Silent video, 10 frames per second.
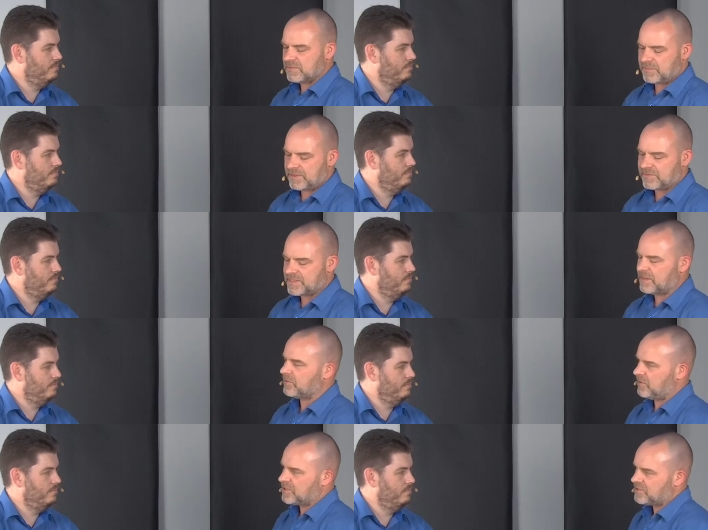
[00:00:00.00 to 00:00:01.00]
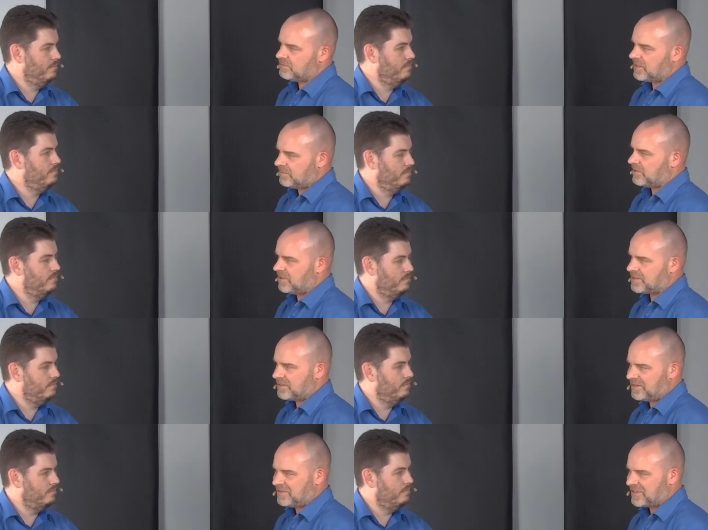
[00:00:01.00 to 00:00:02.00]
Speaker 1: a bit of a dumb question, but I'm going to ask it
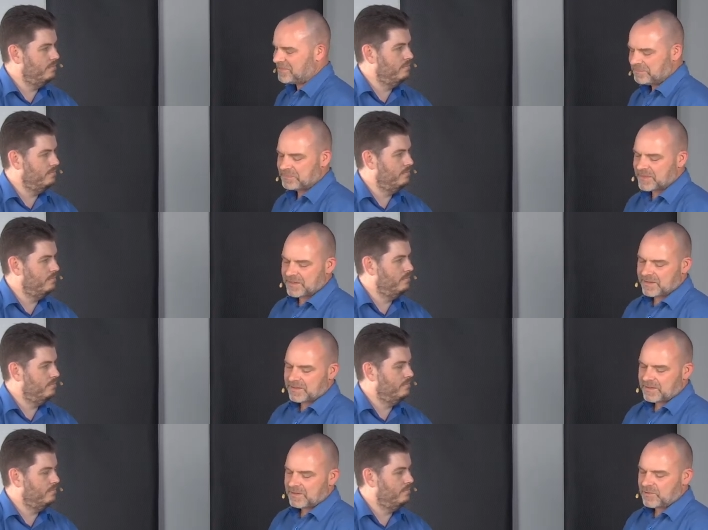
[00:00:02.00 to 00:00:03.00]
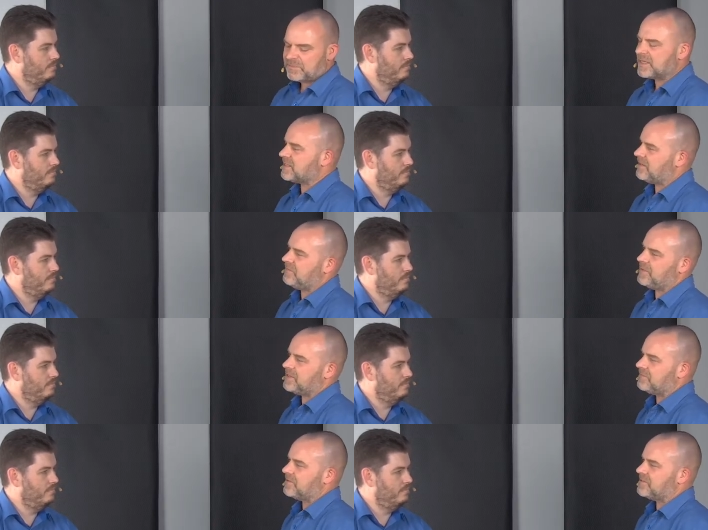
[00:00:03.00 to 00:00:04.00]
anyway. What makes AVB
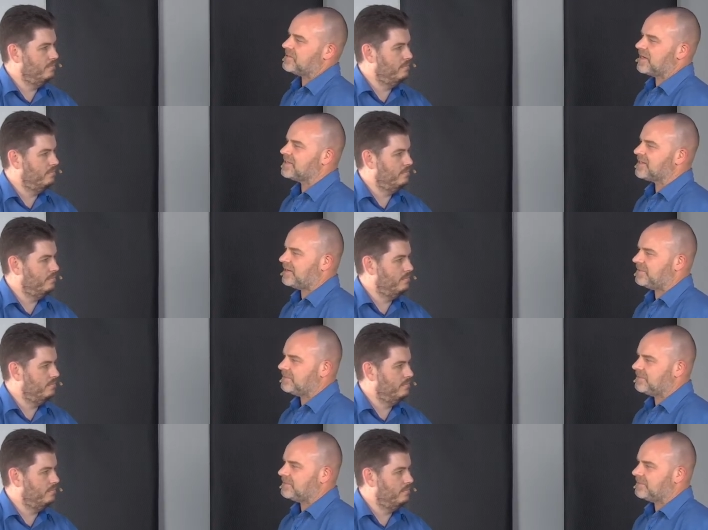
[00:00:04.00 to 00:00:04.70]
different to Dante?